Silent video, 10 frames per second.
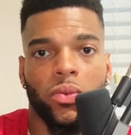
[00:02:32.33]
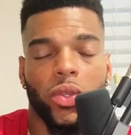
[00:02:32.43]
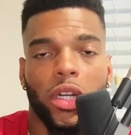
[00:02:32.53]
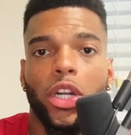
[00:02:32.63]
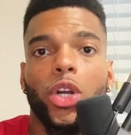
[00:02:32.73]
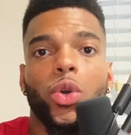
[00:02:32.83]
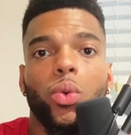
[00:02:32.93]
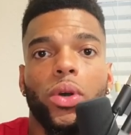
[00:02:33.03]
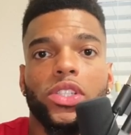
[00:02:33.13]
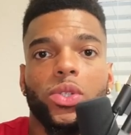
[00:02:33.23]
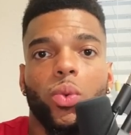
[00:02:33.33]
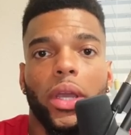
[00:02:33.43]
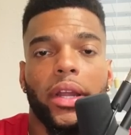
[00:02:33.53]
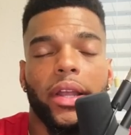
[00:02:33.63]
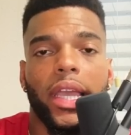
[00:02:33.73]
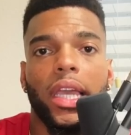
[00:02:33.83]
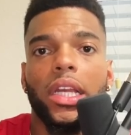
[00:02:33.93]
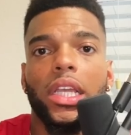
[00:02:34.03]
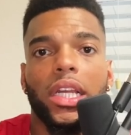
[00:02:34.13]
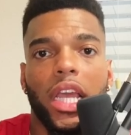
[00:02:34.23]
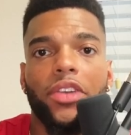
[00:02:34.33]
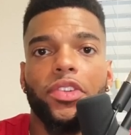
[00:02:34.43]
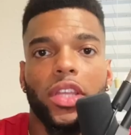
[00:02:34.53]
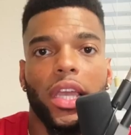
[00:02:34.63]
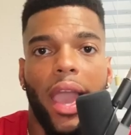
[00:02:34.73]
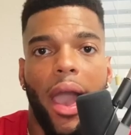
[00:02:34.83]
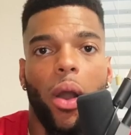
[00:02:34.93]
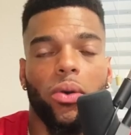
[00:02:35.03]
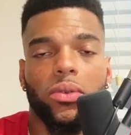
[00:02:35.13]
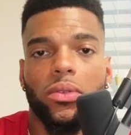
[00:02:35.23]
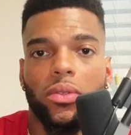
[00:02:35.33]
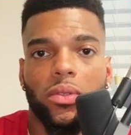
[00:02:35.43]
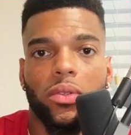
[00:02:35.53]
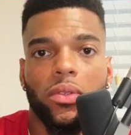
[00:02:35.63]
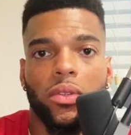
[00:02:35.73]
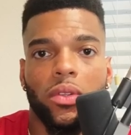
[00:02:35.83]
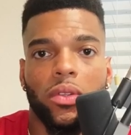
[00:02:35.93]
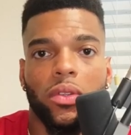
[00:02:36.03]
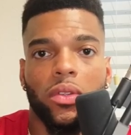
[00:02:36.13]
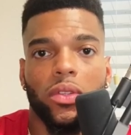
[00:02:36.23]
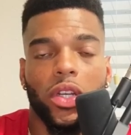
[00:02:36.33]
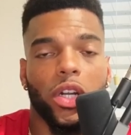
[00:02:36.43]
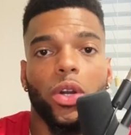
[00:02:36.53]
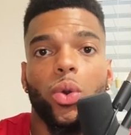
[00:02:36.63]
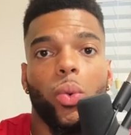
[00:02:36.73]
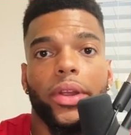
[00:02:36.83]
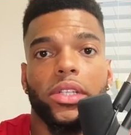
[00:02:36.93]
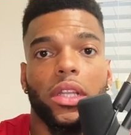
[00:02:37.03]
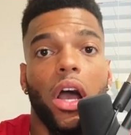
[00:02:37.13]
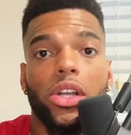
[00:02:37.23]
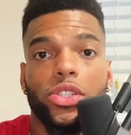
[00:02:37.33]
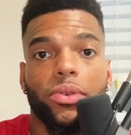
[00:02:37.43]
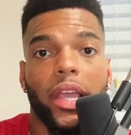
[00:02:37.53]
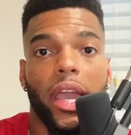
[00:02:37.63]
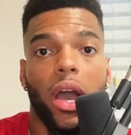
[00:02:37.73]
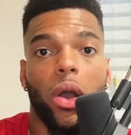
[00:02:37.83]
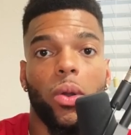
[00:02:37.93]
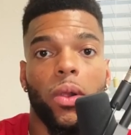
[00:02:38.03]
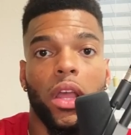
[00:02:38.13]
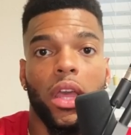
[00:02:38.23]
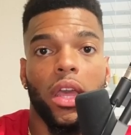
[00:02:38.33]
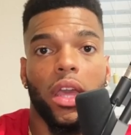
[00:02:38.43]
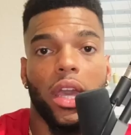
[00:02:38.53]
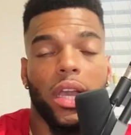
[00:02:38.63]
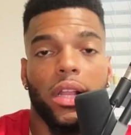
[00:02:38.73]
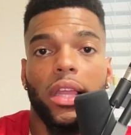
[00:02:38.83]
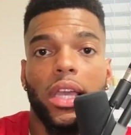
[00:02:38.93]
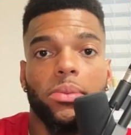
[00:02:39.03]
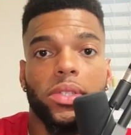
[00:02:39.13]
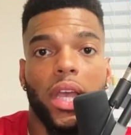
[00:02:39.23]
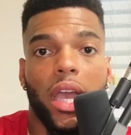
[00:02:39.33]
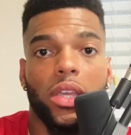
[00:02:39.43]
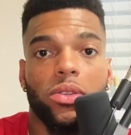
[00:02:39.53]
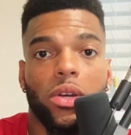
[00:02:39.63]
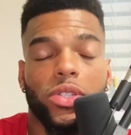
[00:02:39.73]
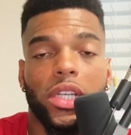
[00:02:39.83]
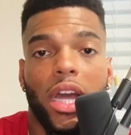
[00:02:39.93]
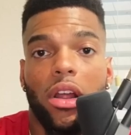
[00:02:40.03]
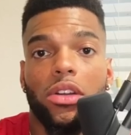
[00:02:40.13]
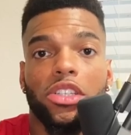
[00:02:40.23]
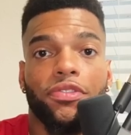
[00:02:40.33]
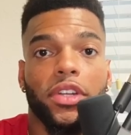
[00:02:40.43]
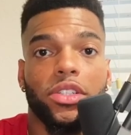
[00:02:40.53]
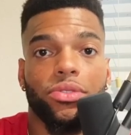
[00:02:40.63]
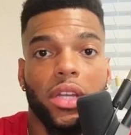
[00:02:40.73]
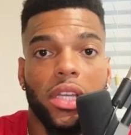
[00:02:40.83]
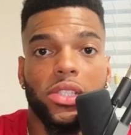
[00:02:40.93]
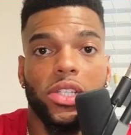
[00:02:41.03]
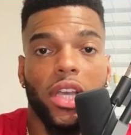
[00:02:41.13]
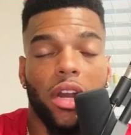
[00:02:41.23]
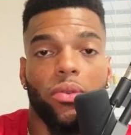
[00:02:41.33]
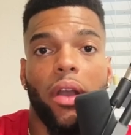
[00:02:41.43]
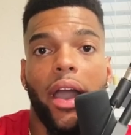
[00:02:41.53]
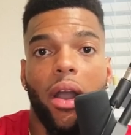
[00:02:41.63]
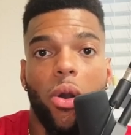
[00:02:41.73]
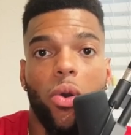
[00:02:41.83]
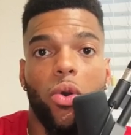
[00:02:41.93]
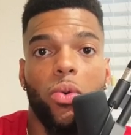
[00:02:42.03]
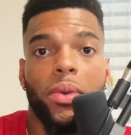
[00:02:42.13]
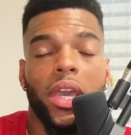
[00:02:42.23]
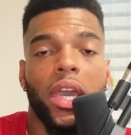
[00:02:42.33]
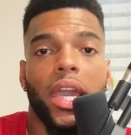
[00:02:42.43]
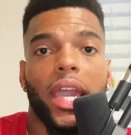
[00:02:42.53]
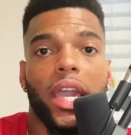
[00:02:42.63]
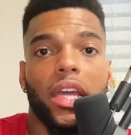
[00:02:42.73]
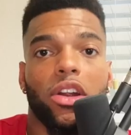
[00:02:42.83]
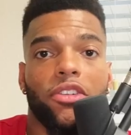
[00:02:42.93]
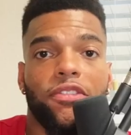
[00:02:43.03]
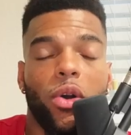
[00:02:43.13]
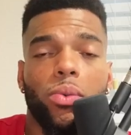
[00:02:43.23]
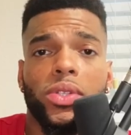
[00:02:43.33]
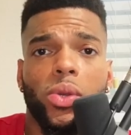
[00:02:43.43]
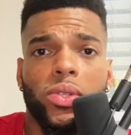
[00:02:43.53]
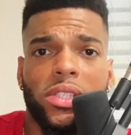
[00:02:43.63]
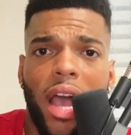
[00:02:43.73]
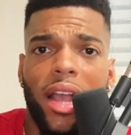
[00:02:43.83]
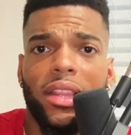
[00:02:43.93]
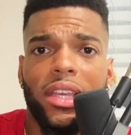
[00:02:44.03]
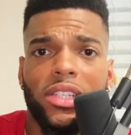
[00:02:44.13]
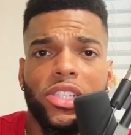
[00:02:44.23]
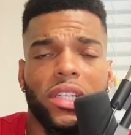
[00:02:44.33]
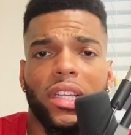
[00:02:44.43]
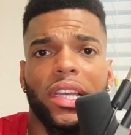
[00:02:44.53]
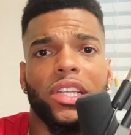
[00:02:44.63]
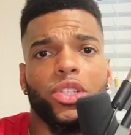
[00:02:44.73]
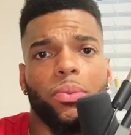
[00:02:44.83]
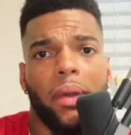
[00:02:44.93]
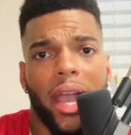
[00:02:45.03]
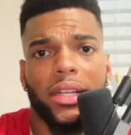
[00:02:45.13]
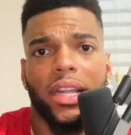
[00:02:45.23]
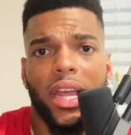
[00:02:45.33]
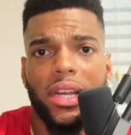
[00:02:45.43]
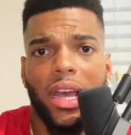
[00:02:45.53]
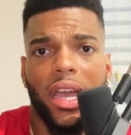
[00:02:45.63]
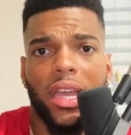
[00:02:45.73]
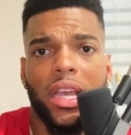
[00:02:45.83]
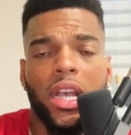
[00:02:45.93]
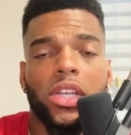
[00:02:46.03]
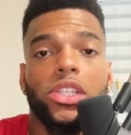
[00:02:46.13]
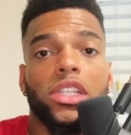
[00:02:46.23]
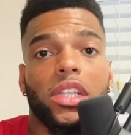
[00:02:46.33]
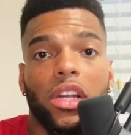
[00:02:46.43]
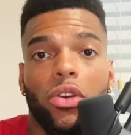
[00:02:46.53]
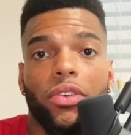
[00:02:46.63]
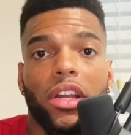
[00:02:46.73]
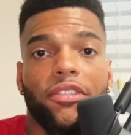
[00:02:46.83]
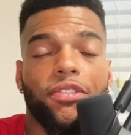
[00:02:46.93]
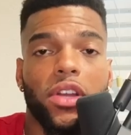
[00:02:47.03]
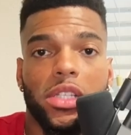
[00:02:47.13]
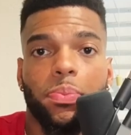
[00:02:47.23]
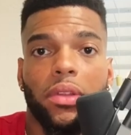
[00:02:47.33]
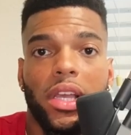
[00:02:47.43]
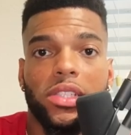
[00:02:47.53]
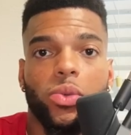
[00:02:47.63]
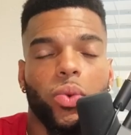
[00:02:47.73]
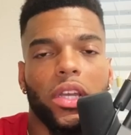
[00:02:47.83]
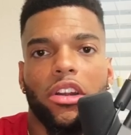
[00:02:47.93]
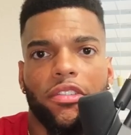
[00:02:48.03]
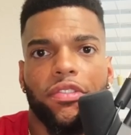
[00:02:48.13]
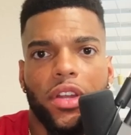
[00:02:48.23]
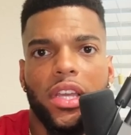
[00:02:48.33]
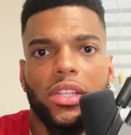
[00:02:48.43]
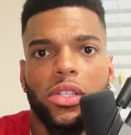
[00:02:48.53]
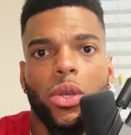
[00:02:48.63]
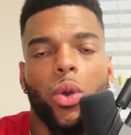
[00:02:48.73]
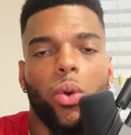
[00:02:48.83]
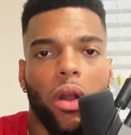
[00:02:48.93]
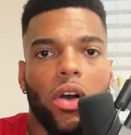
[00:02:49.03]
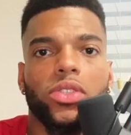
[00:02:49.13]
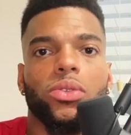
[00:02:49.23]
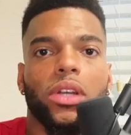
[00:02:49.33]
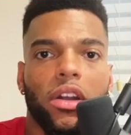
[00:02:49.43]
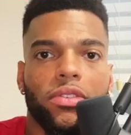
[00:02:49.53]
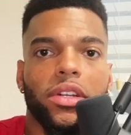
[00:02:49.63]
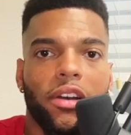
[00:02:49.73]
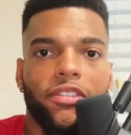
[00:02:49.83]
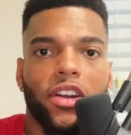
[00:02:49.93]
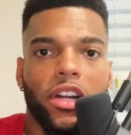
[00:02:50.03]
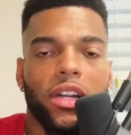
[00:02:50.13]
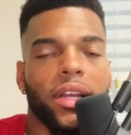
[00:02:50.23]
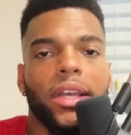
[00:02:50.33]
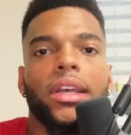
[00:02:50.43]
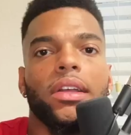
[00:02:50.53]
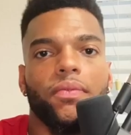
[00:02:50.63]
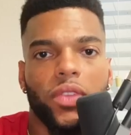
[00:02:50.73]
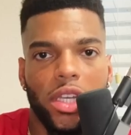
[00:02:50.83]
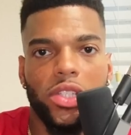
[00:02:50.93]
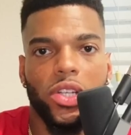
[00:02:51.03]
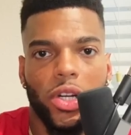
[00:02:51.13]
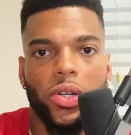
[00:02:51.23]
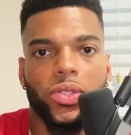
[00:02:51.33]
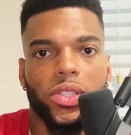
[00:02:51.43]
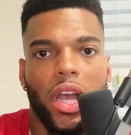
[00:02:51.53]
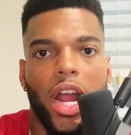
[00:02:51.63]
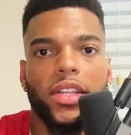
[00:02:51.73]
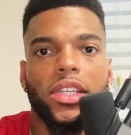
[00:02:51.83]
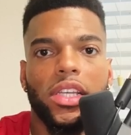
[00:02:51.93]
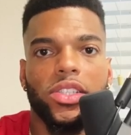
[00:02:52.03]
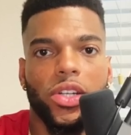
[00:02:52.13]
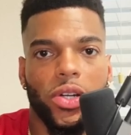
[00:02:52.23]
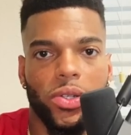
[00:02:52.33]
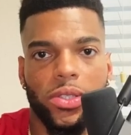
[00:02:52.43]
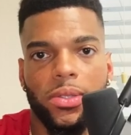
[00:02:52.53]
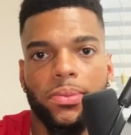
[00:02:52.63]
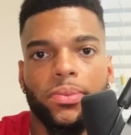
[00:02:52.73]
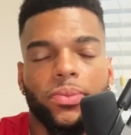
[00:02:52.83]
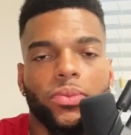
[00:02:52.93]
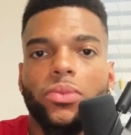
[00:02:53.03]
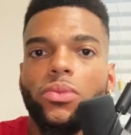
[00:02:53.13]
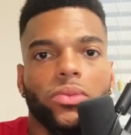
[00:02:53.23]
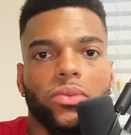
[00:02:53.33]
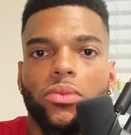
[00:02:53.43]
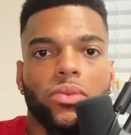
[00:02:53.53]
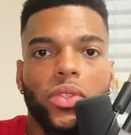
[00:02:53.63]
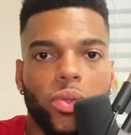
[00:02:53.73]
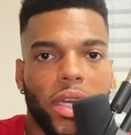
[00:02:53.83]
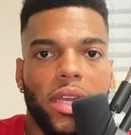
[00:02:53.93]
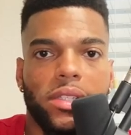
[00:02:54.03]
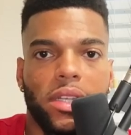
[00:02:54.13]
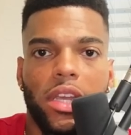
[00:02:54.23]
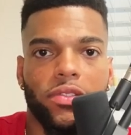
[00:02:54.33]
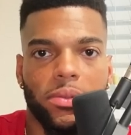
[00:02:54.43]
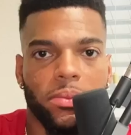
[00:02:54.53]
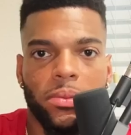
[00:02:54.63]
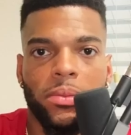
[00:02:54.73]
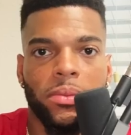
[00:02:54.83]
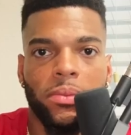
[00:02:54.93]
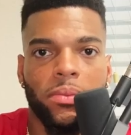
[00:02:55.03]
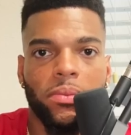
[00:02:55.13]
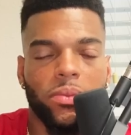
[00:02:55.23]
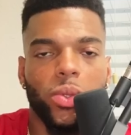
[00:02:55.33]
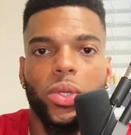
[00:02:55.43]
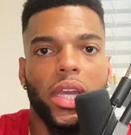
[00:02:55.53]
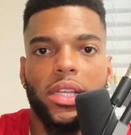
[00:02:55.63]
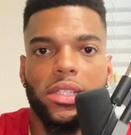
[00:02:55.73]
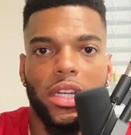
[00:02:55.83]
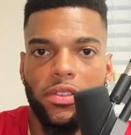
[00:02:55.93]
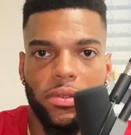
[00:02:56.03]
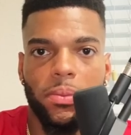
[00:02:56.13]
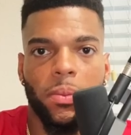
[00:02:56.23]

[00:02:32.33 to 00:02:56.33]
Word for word: The girl who wants to wear any and everything out, the girl who wears lingerie out and claims that, you know, she got all these free drinks, she got a ride home, and her phone was on silent. She didn't hit you back that night. She stayed over at a friend's place with her friends who are also covering up for her. These girls, all right, these girls, you can't save them. You can't save them.